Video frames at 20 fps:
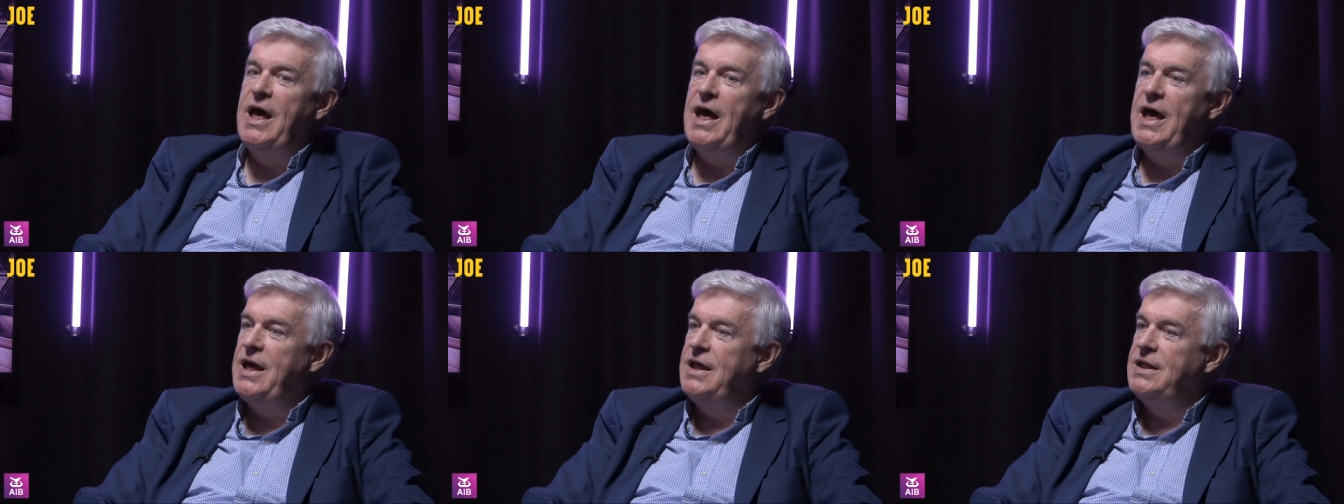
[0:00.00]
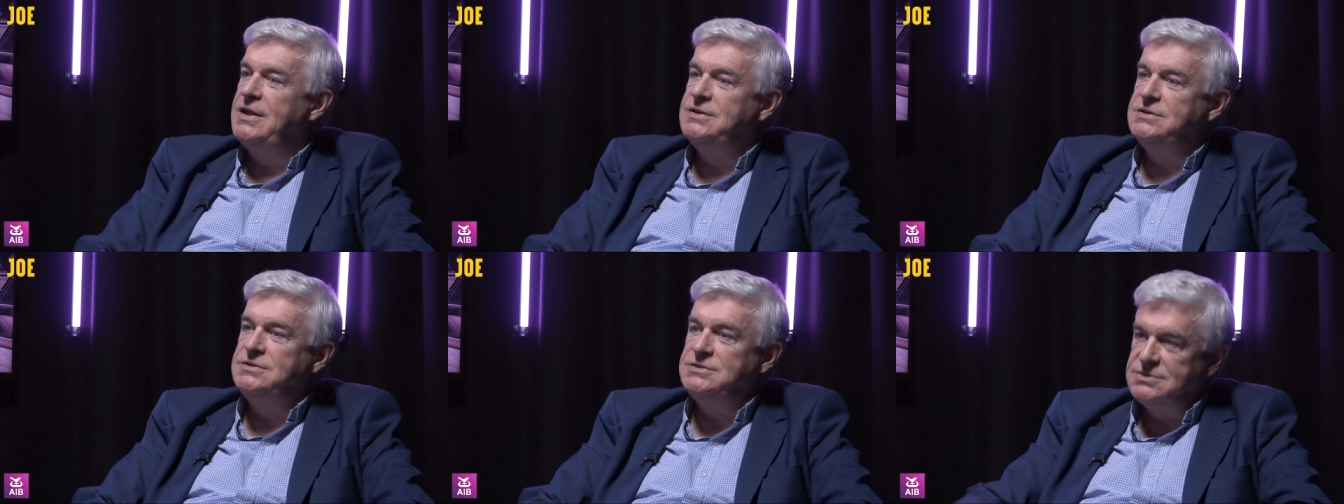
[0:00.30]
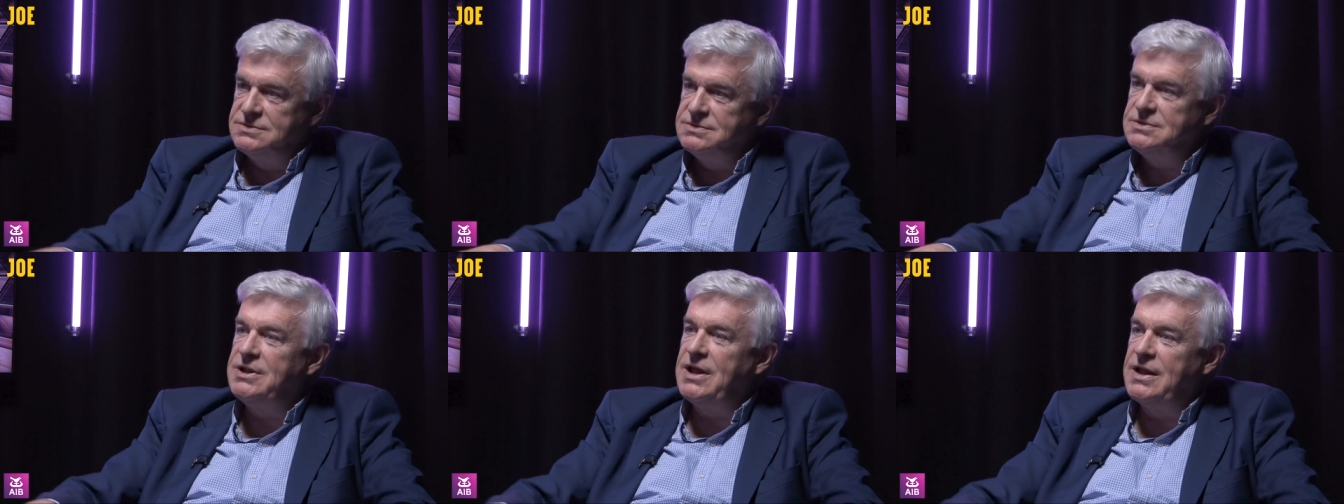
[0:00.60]

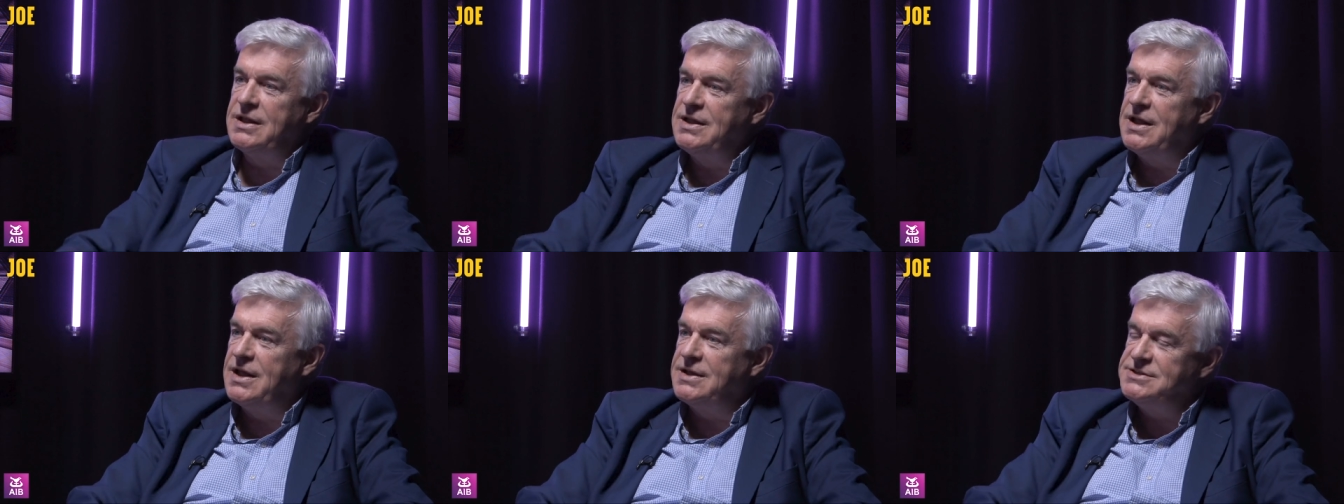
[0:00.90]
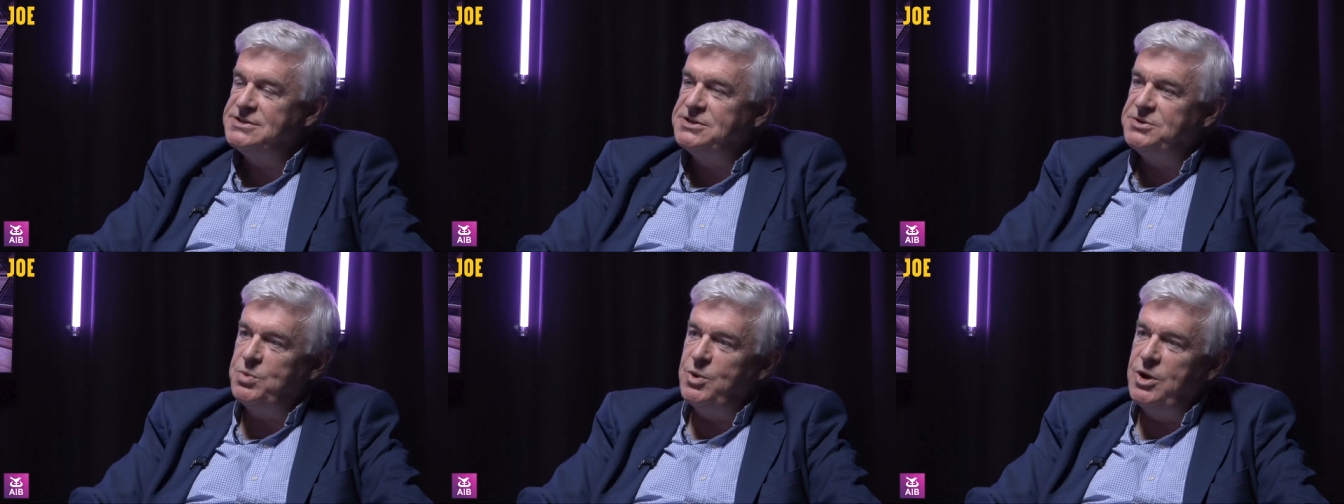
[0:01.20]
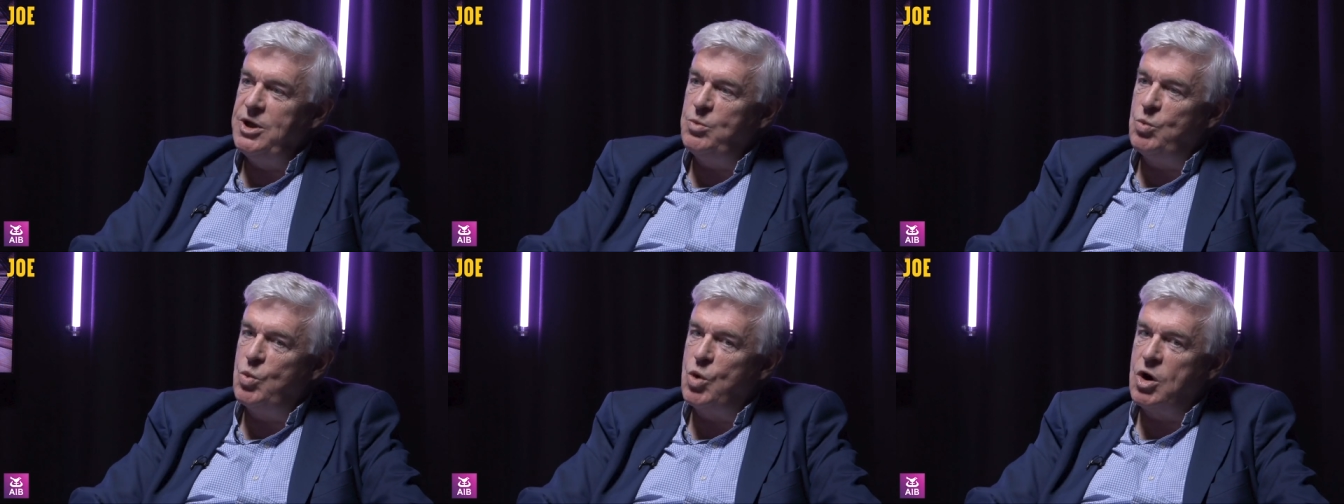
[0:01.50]
And that's the
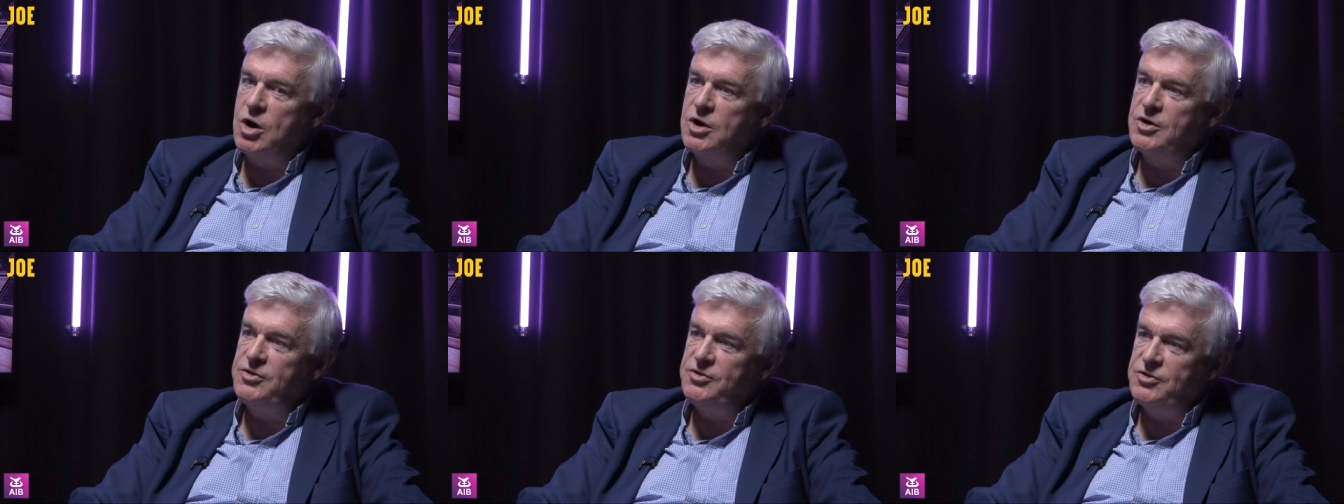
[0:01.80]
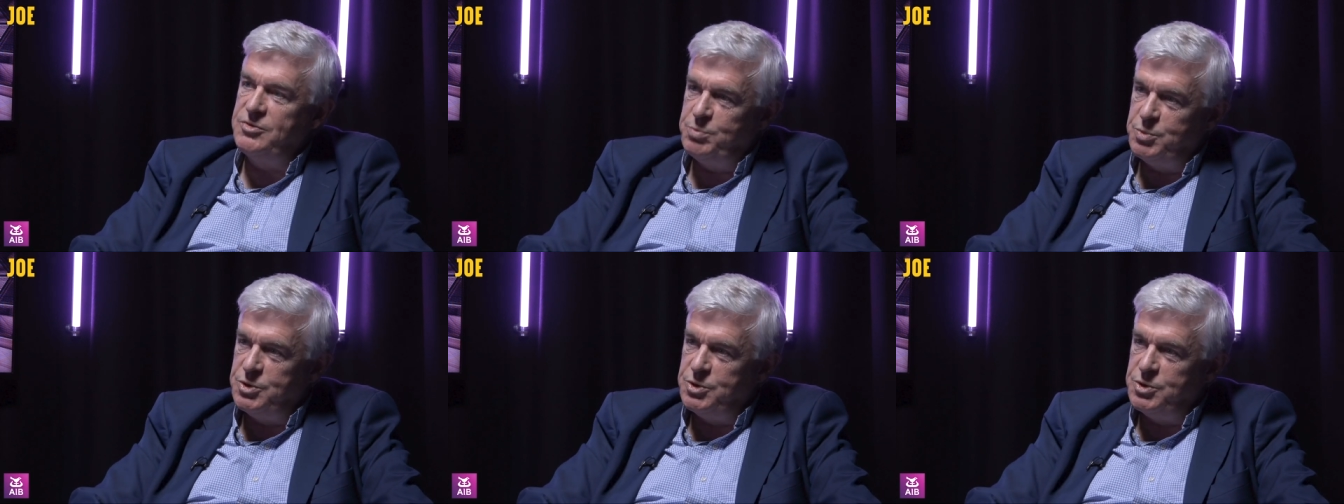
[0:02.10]
way it worked.